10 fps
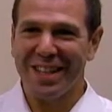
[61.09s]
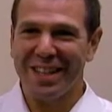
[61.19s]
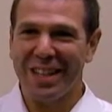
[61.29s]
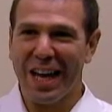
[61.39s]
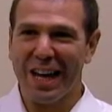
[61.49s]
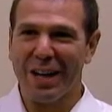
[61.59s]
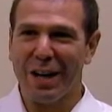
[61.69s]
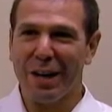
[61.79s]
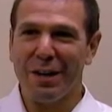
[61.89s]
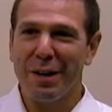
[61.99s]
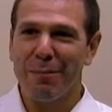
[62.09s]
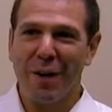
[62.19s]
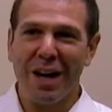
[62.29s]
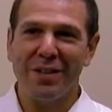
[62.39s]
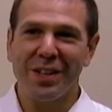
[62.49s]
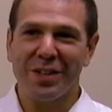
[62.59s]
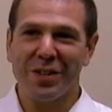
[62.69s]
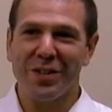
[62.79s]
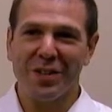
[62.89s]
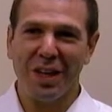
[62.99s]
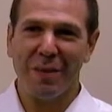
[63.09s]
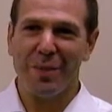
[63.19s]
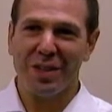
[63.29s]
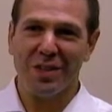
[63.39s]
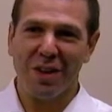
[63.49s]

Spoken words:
that private insurance companies